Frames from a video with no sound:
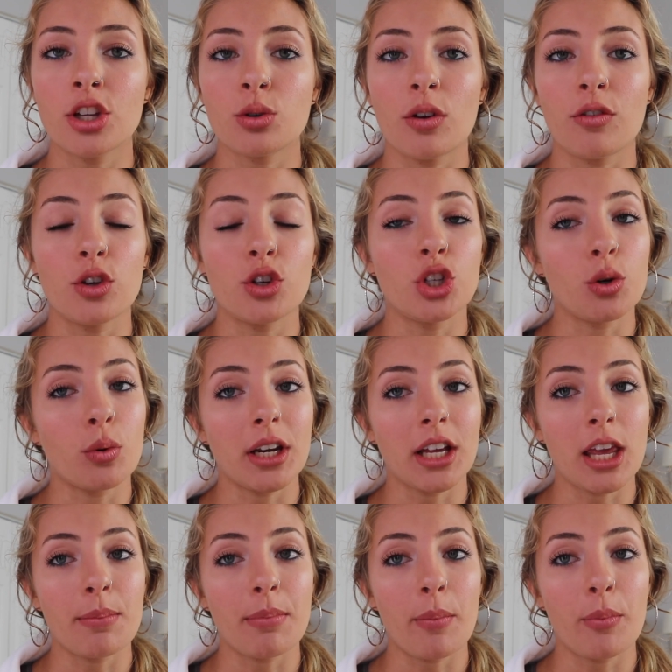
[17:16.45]
So if you do want to
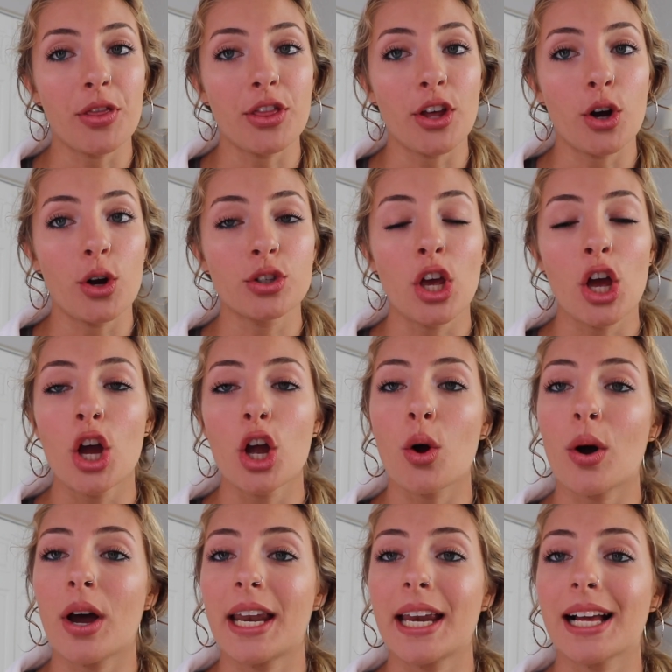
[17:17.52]
keep up with those,
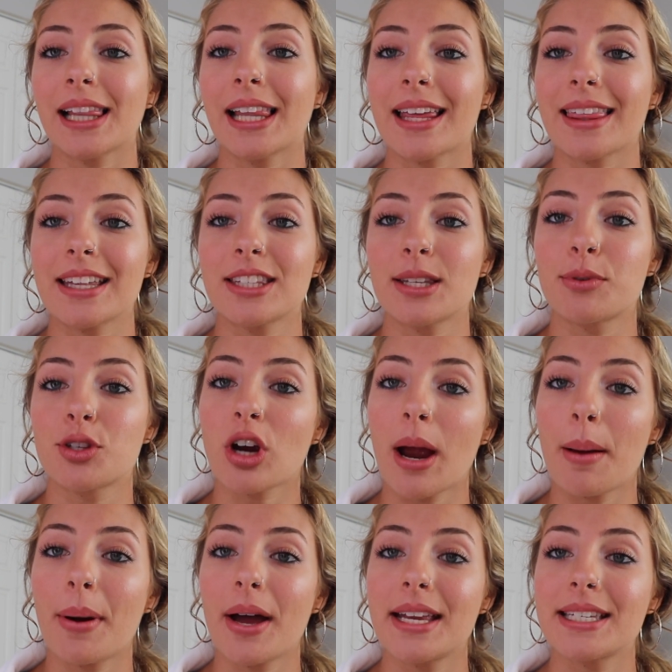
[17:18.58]
go ahead and click that
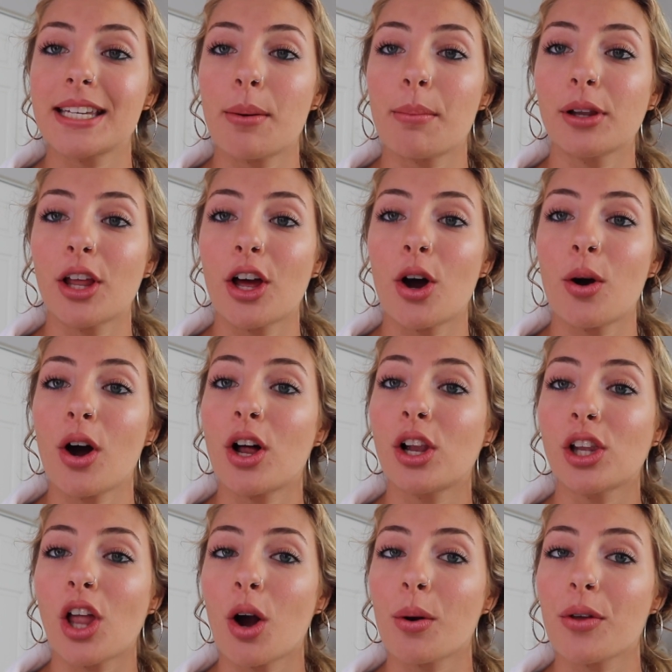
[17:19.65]
subscribe button down below
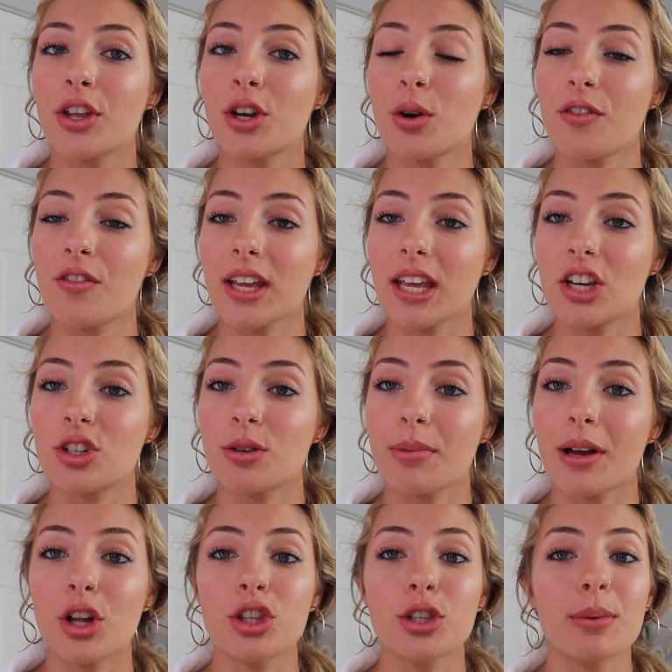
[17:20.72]
along with the notification
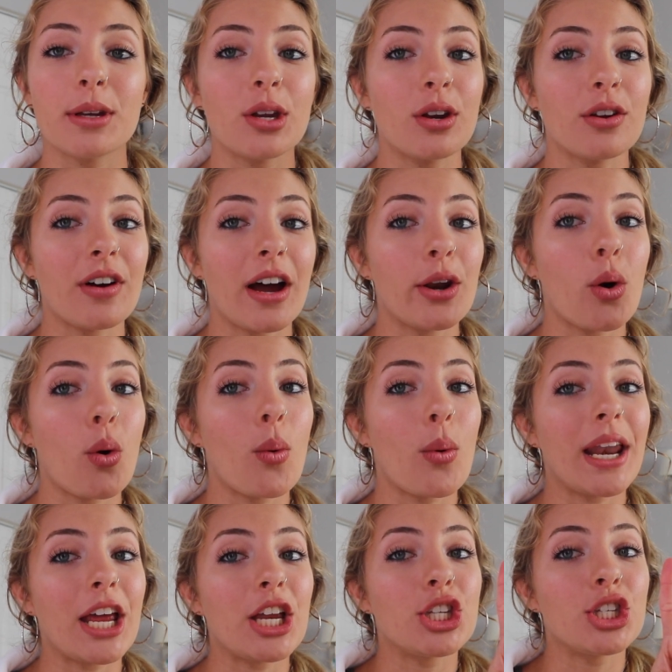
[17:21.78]
bell to be notified
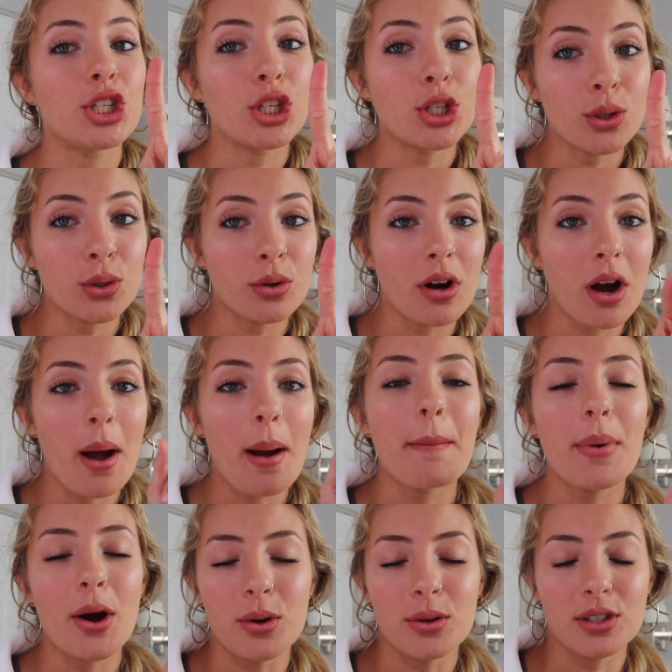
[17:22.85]
when I do
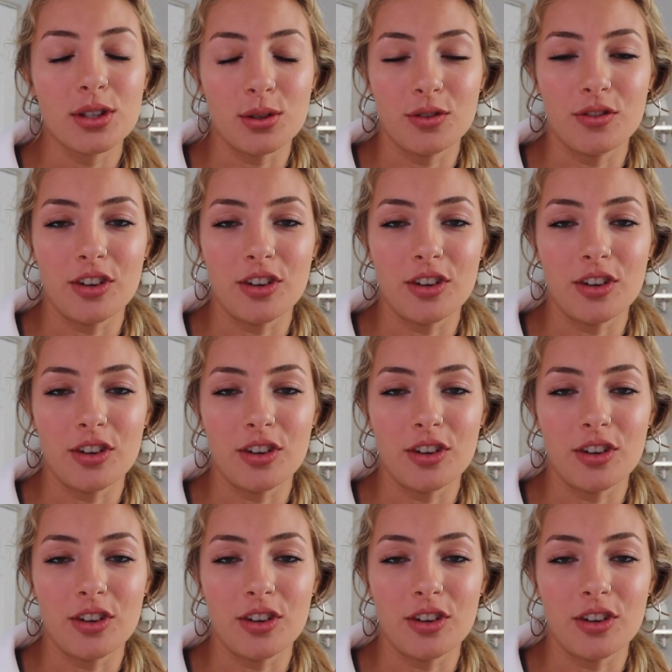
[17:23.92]
post those